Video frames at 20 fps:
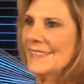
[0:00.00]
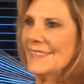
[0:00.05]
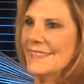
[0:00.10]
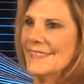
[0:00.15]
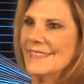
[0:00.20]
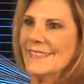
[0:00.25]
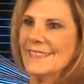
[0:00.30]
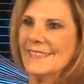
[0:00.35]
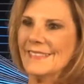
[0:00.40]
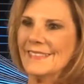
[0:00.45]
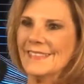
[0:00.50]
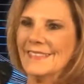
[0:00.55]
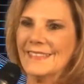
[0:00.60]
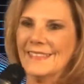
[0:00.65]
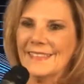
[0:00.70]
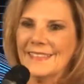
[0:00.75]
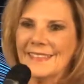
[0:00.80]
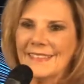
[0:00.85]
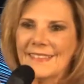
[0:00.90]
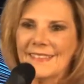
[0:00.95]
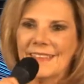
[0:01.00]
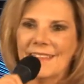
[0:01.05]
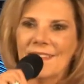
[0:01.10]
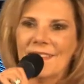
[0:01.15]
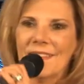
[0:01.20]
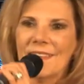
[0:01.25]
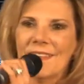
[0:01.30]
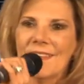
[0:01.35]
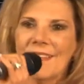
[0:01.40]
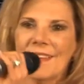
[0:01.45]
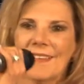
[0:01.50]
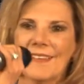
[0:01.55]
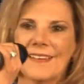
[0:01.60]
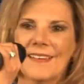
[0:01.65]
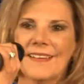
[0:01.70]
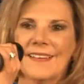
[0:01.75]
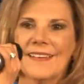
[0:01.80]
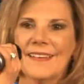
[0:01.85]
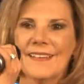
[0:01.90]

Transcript: No one is speaking in this clip.